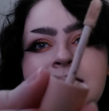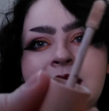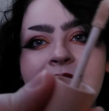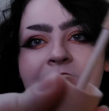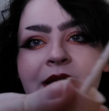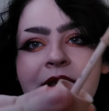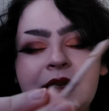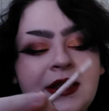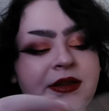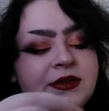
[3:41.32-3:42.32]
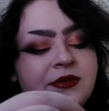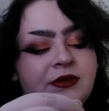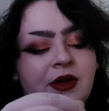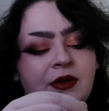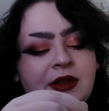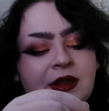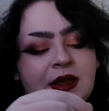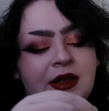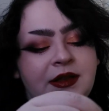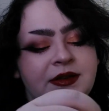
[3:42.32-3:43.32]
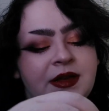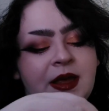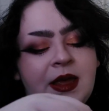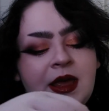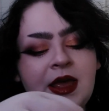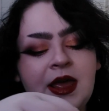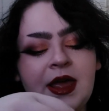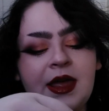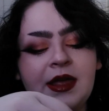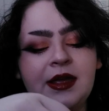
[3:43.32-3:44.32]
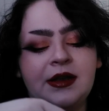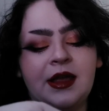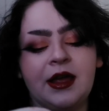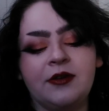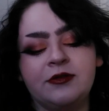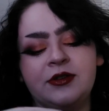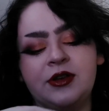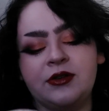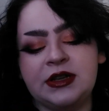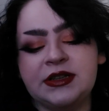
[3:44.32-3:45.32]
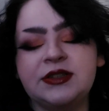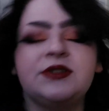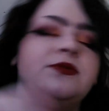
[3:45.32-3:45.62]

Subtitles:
Like, it's very light, and I've noticed